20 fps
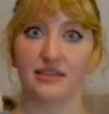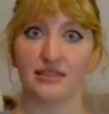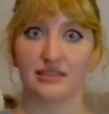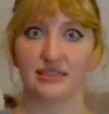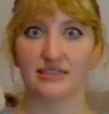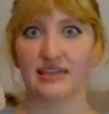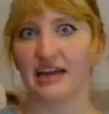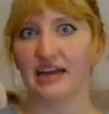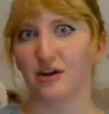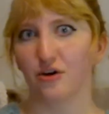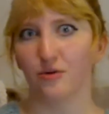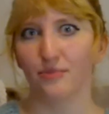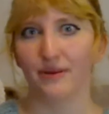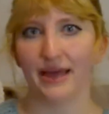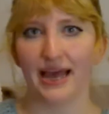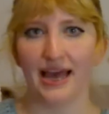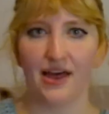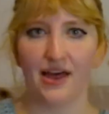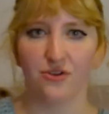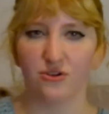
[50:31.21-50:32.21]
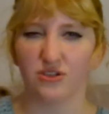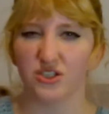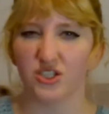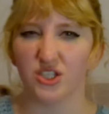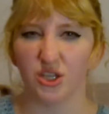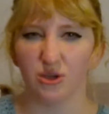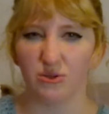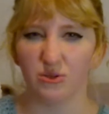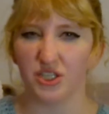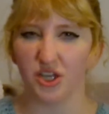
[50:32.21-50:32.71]
the psychopath or
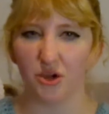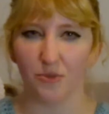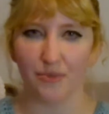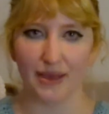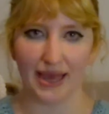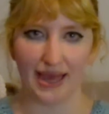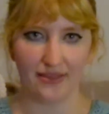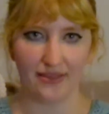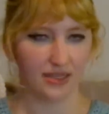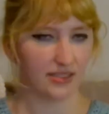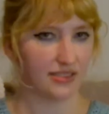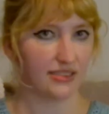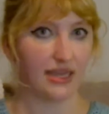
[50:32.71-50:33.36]
sociopathic